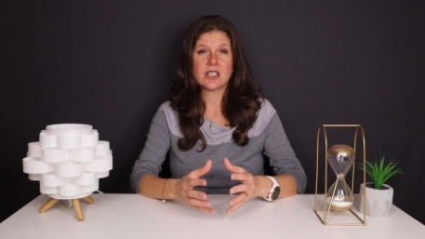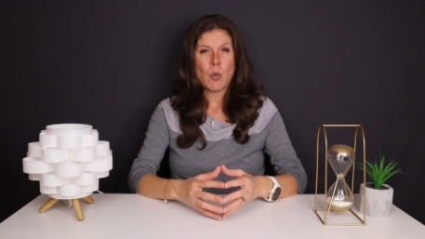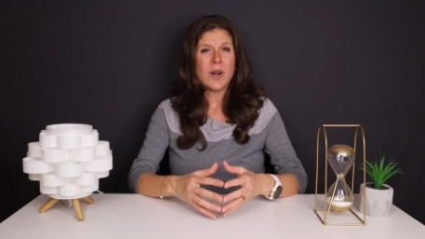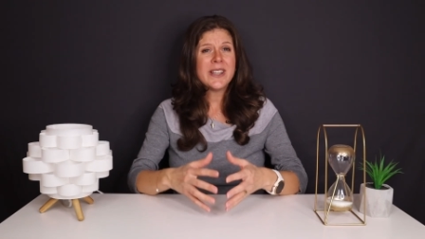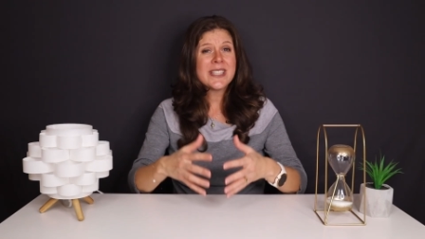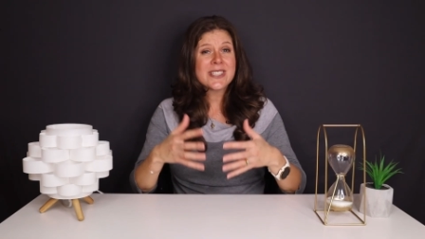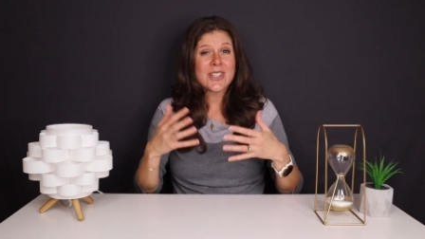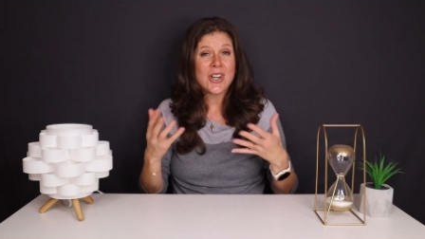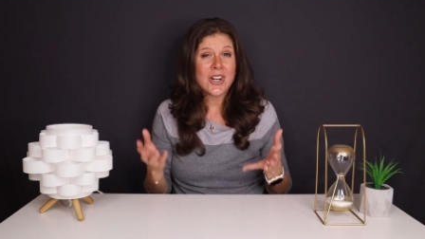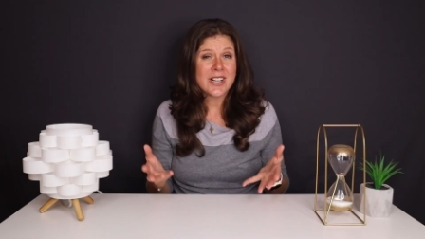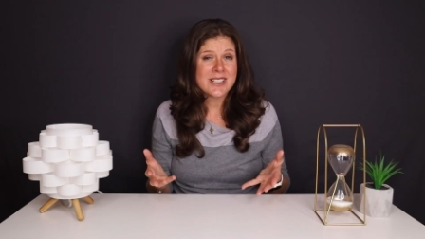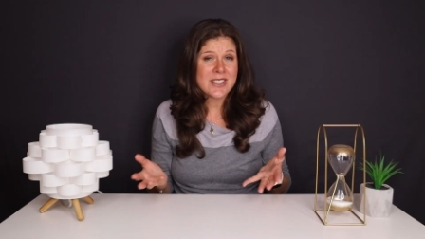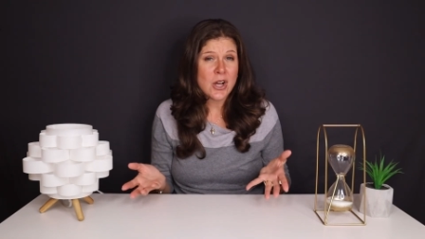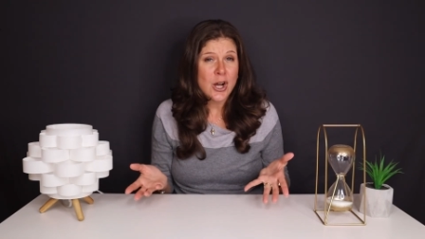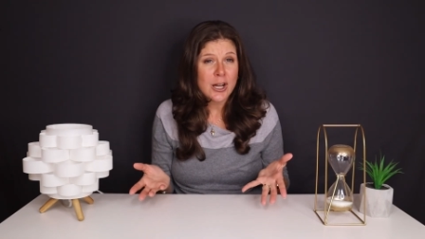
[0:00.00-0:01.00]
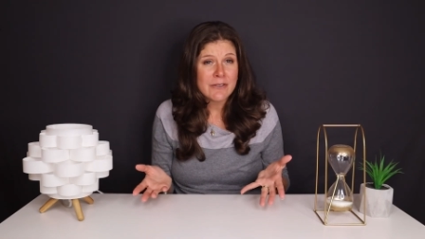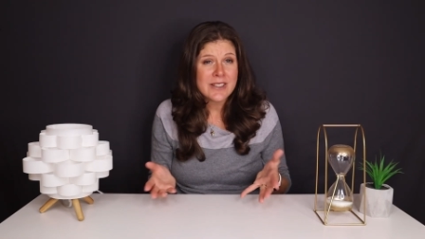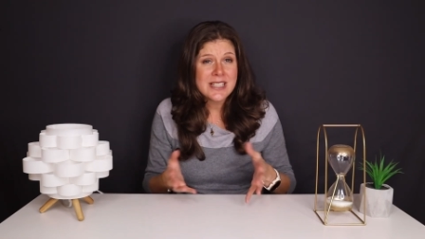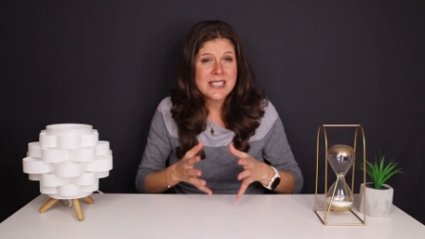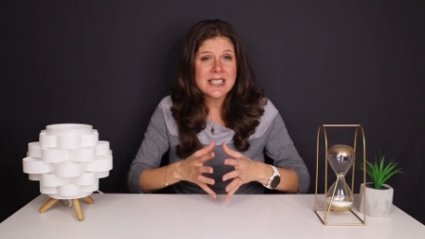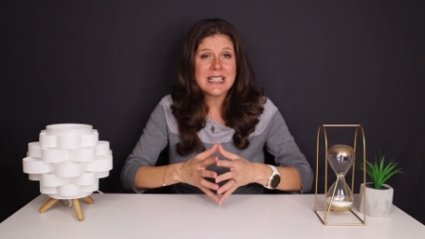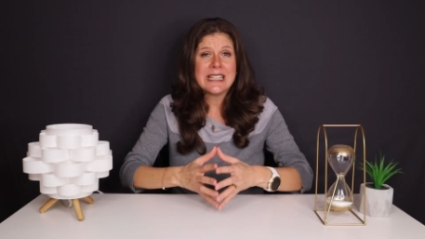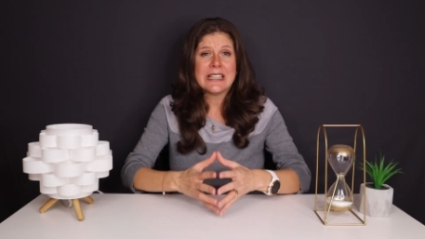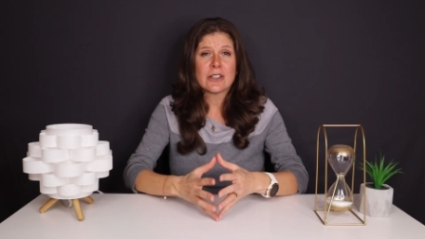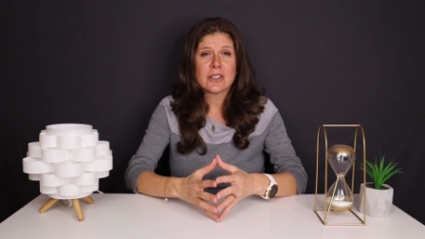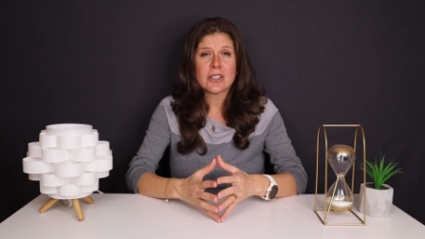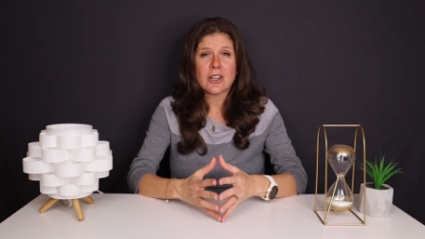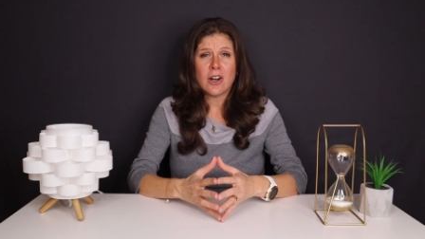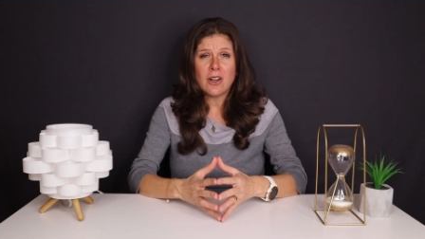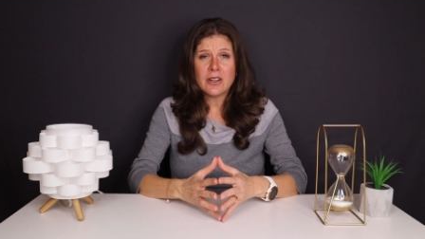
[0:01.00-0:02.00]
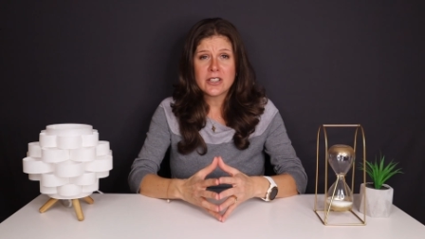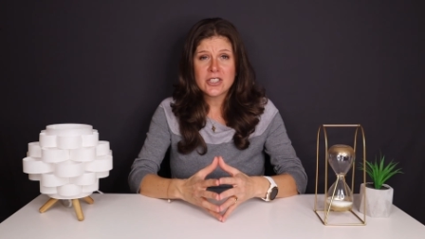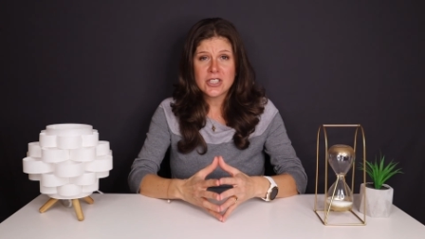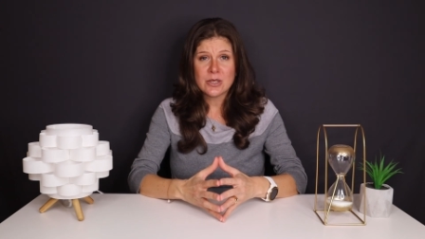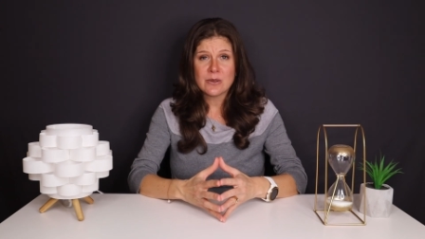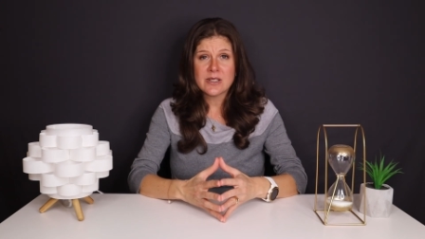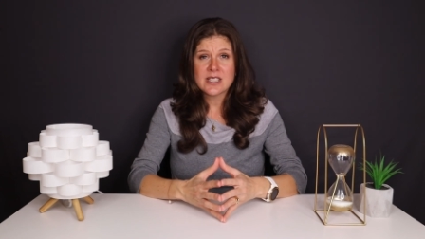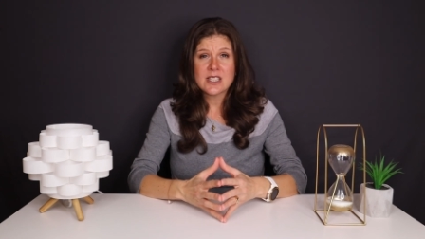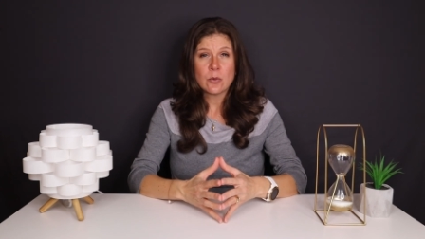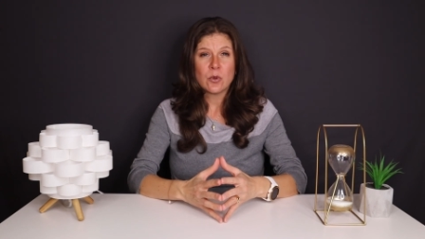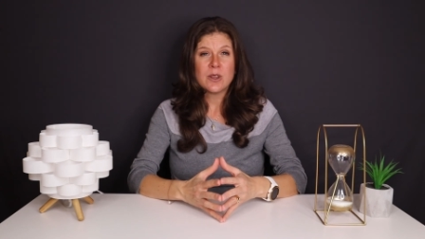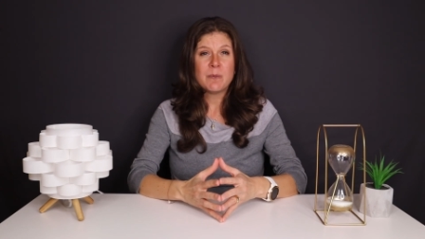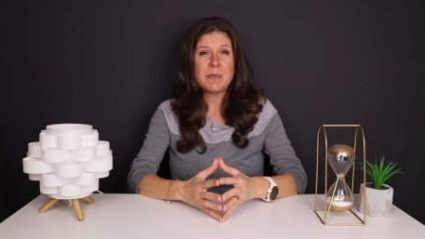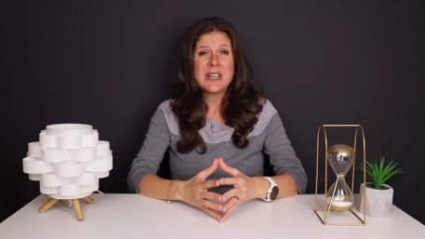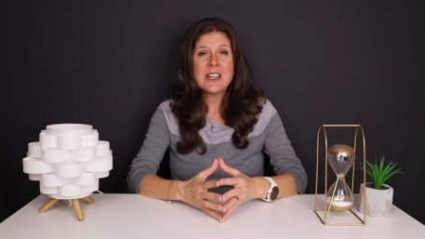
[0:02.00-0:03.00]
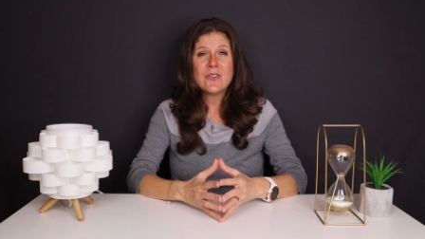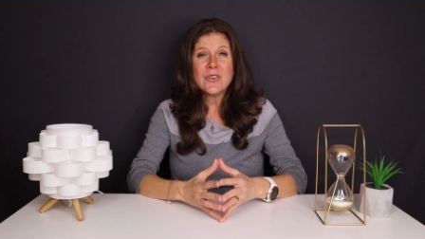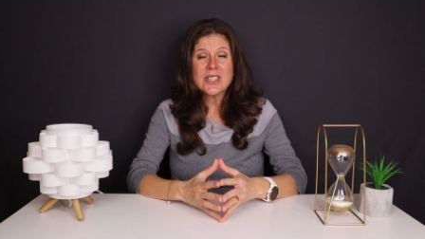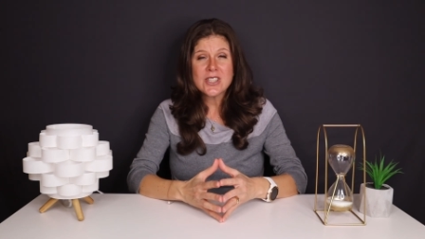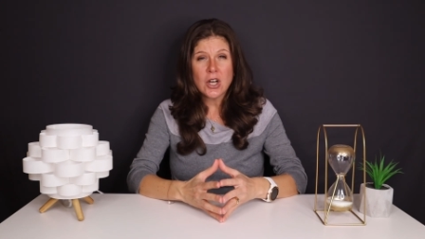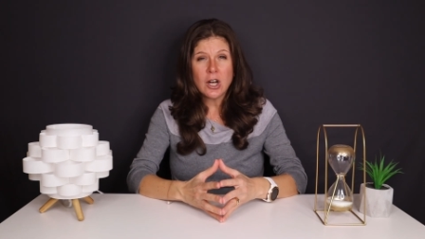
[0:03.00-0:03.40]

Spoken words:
While this card is obviously geared to college students with benefits